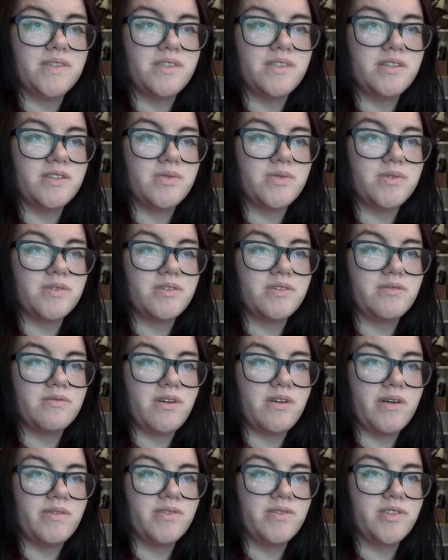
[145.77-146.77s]
this one
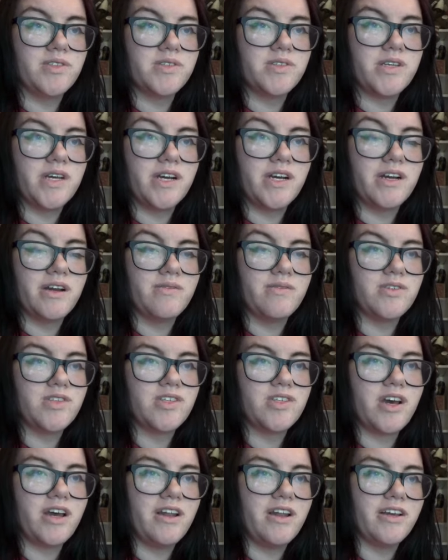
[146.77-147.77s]
I was just there and I was
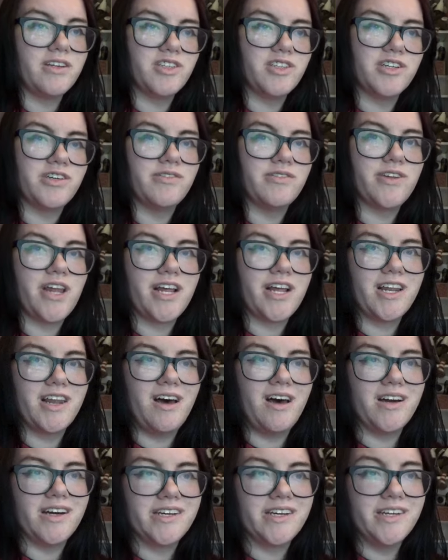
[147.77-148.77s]
just kind of like trying to like
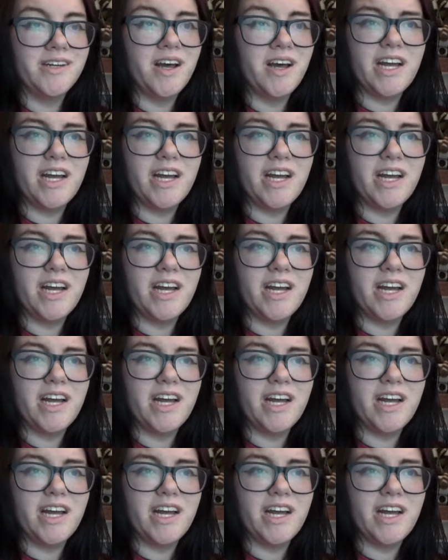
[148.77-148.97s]
lock in.